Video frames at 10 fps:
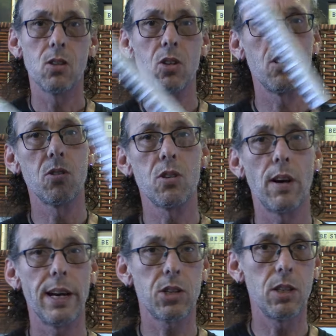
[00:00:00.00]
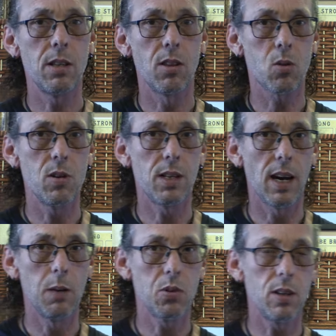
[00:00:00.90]
So those are actually the three
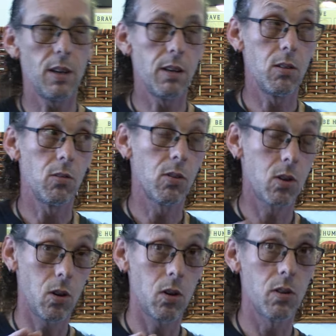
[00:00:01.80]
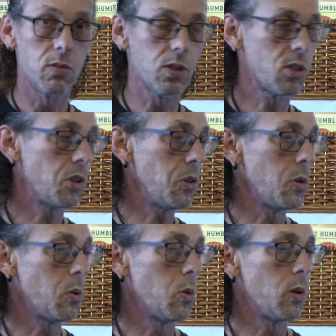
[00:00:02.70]
types of curves
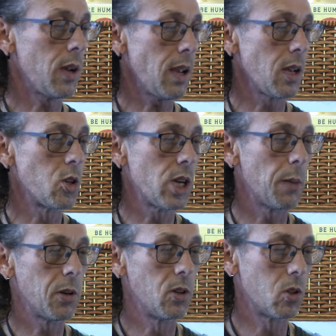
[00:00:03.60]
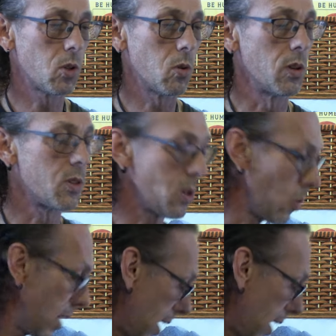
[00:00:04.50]
to a Japanese sword. So we